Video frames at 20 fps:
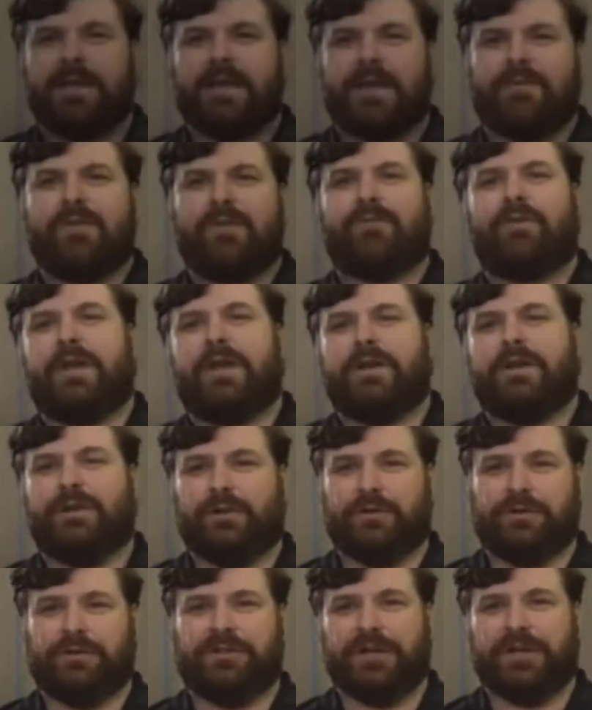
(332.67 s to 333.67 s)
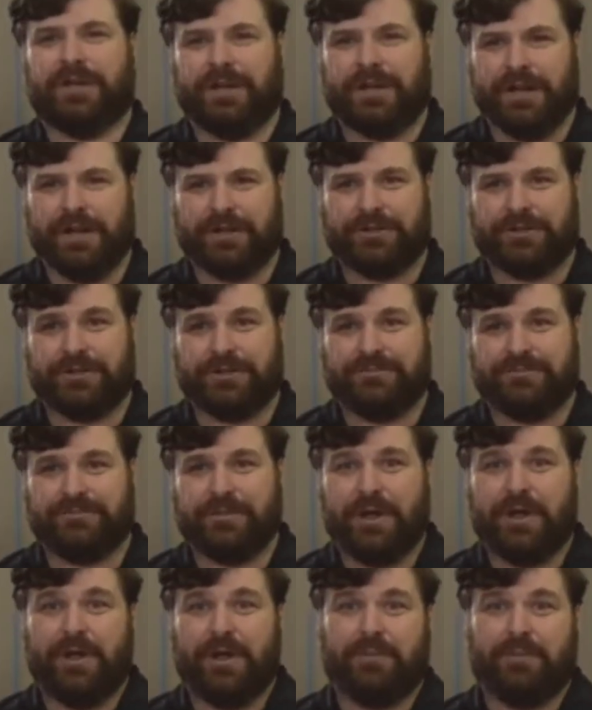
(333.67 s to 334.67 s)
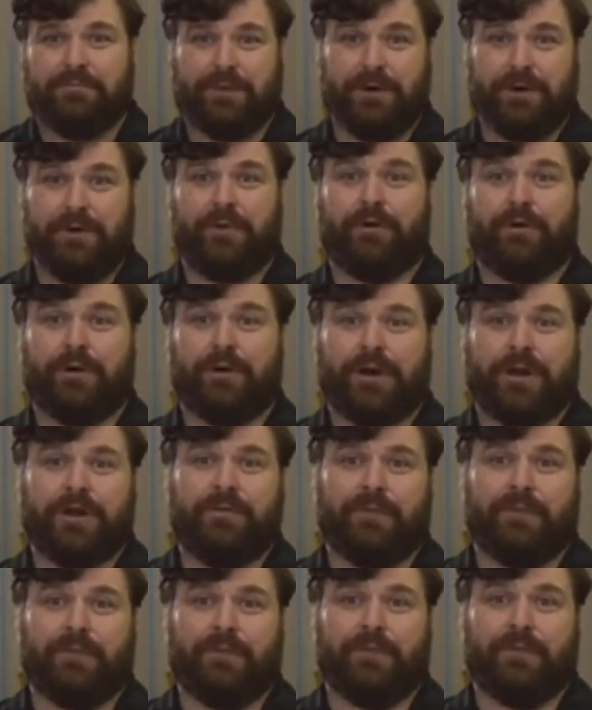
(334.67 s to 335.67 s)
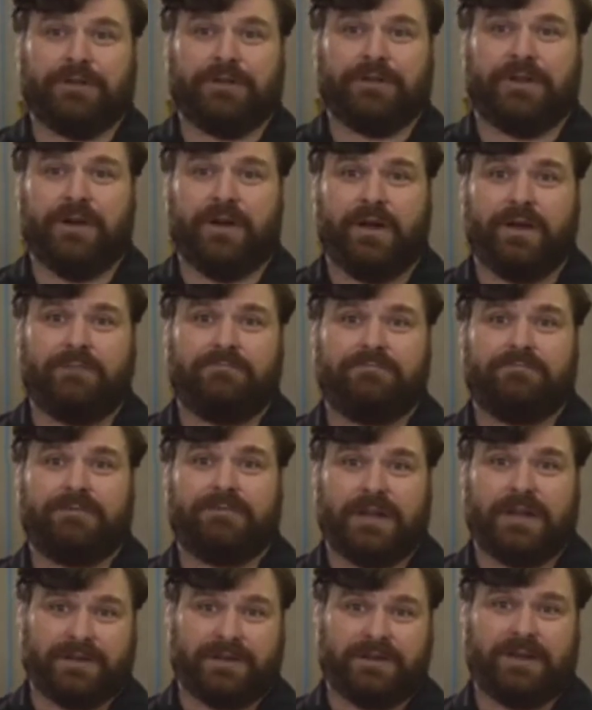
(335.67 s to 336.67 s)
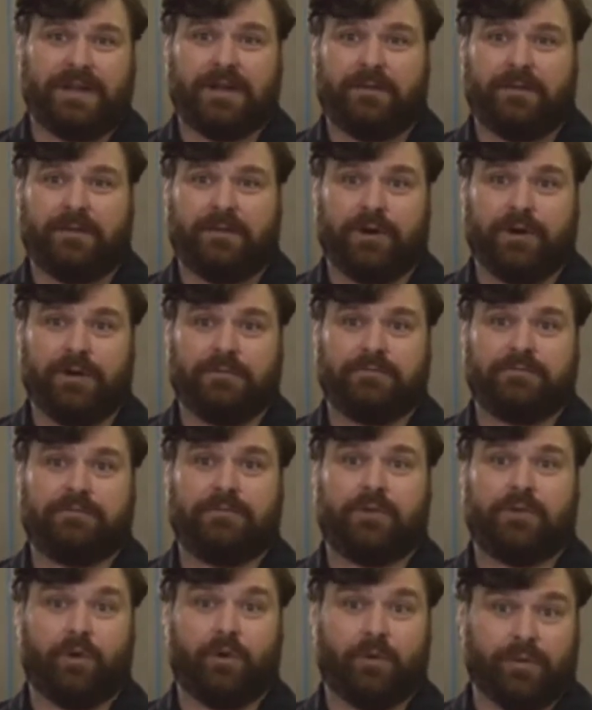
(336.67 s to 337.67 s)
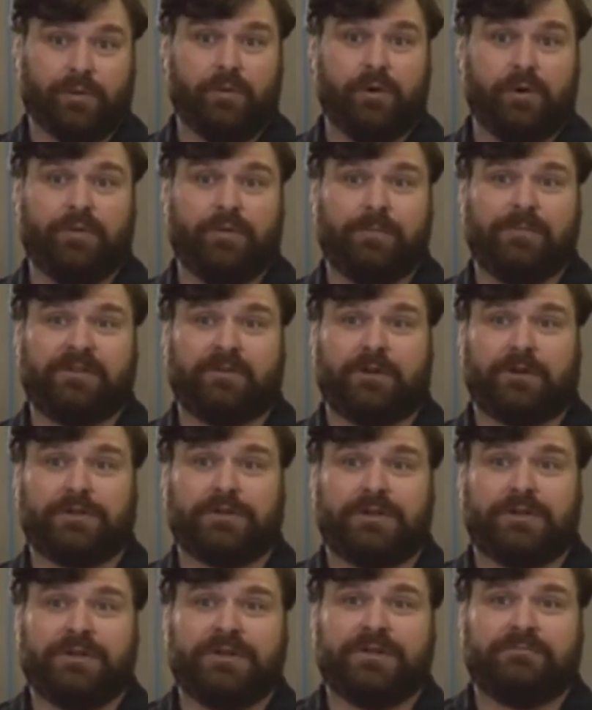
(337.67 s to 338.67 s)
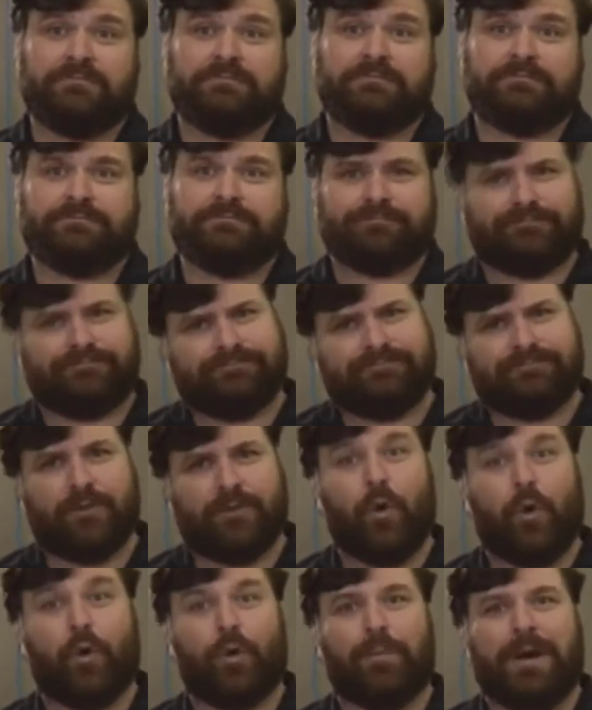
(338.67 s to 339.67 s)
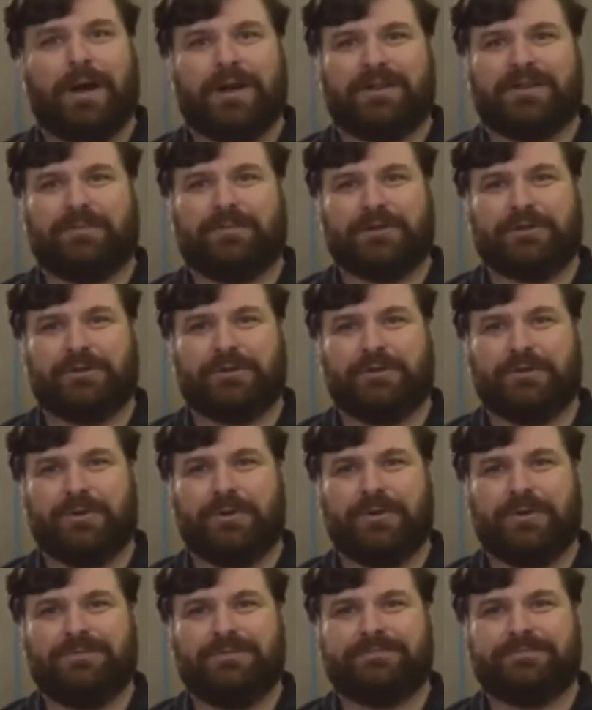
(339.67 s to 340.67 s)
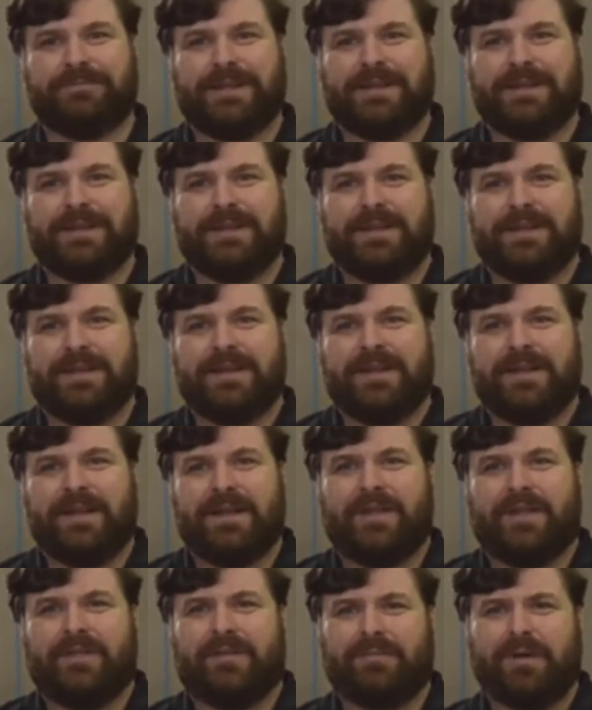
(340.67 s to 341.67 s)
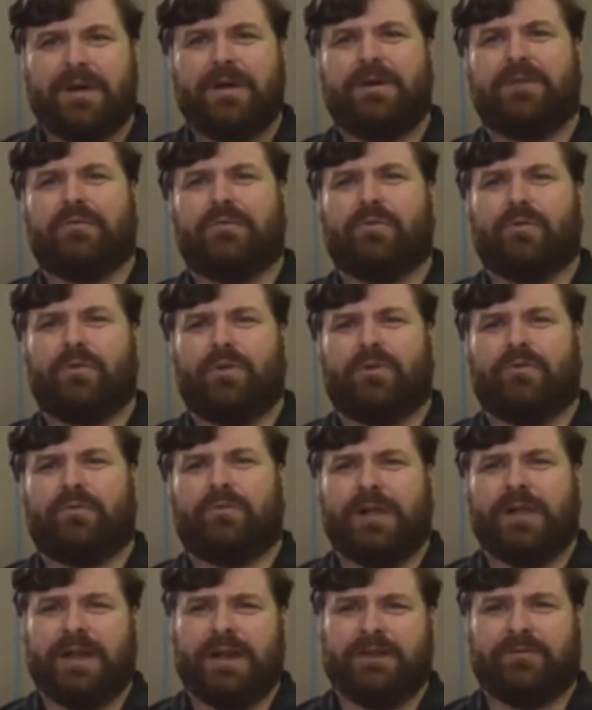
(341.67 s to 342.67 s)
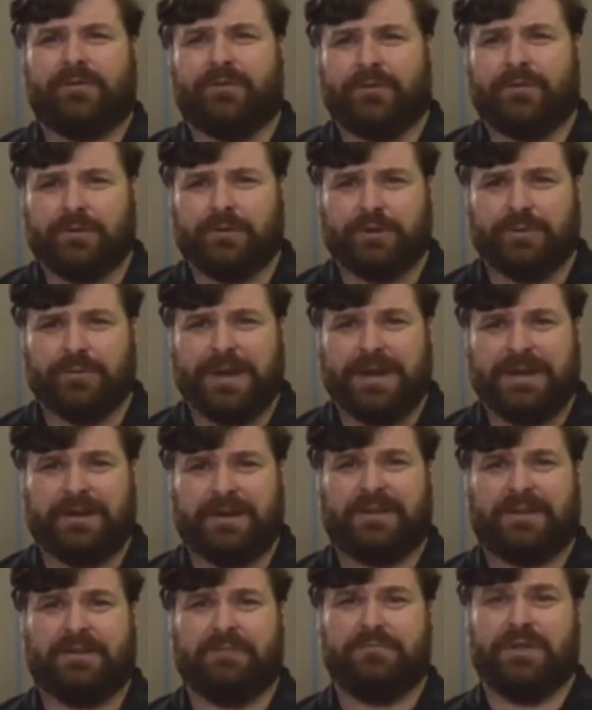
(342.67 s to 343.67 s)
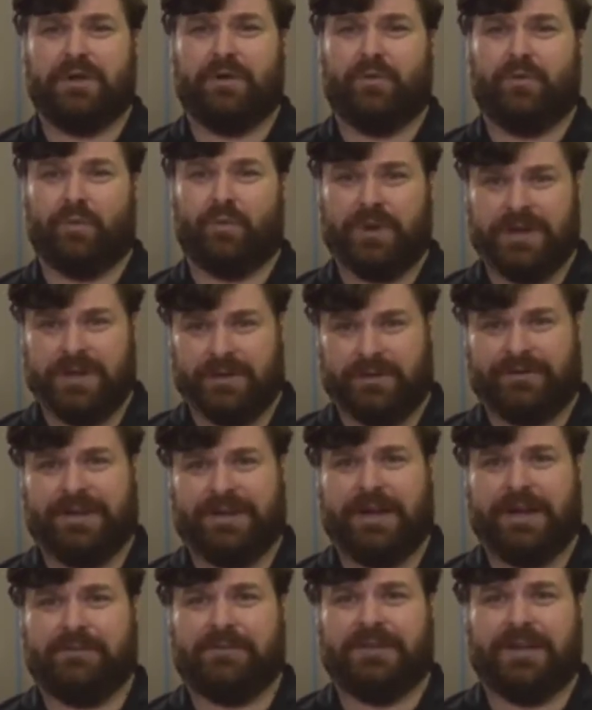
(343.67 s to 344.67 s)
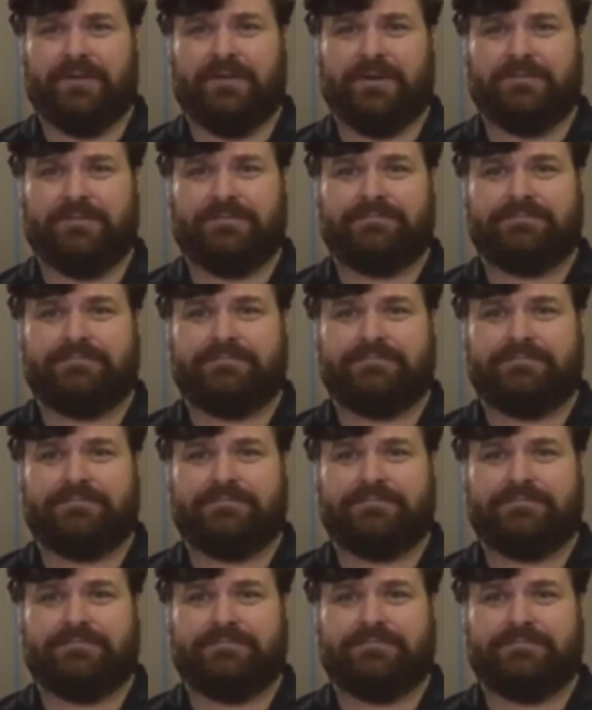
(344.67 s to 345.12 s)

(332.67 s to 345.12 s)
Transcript: Have you ever had to loosen a connection, but in order to get a wrench on the nut, you had to take apart or remove obstructions, or buy a special tool? The routing rule of planning for future maintenance can be a real time saver.